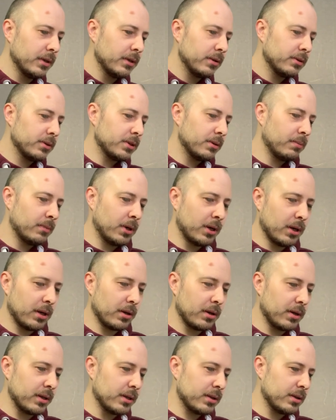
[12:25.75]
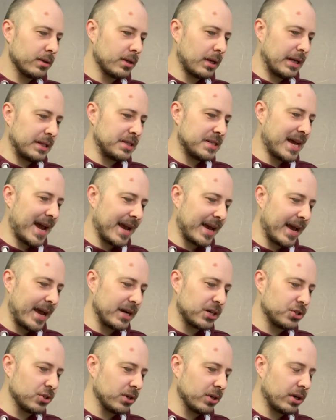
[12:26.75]
Some attack
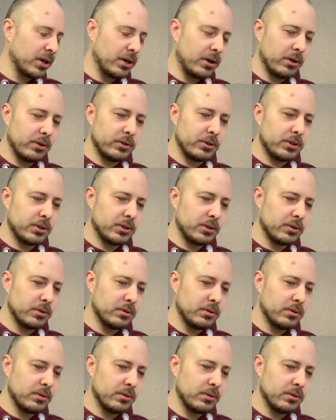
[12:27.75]
action cards.